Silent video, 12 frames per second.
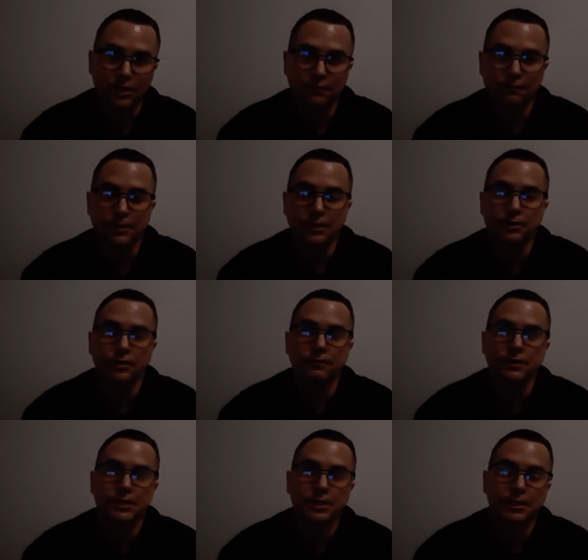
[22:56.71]
He failed over
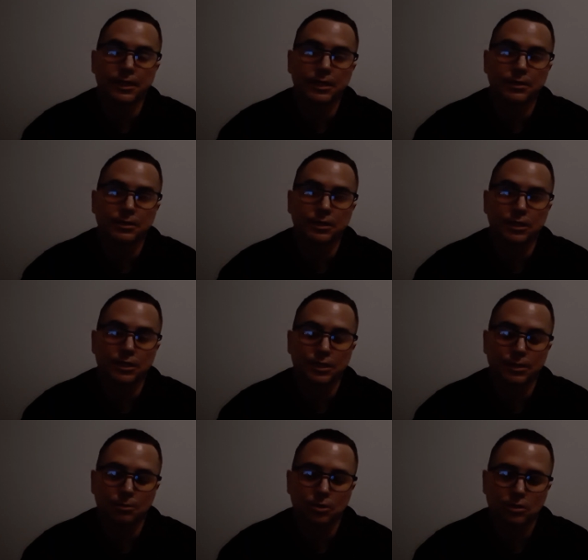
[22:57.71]
ten thousand
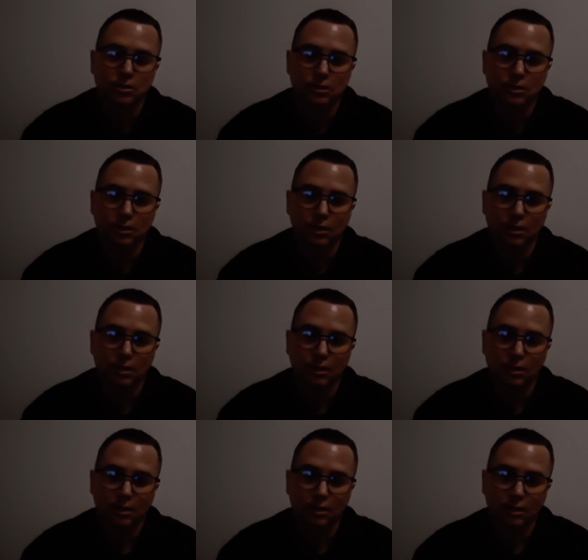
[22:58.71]
times.
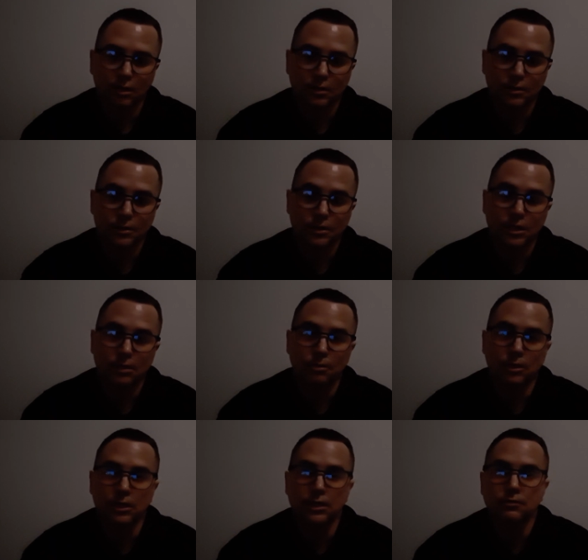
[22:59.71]
He's a
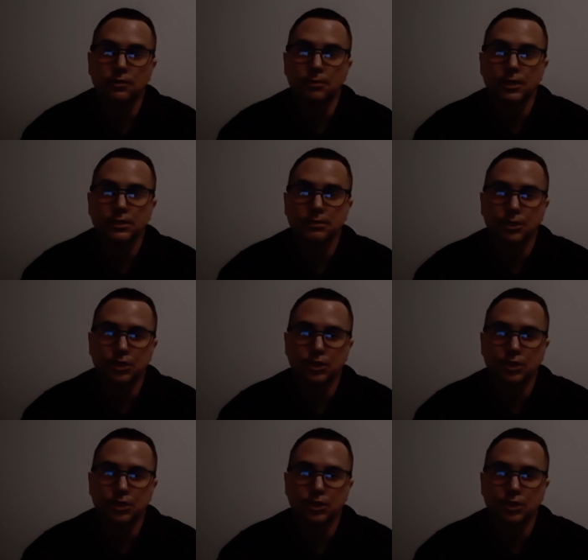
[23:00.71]
champion. That's what makes him a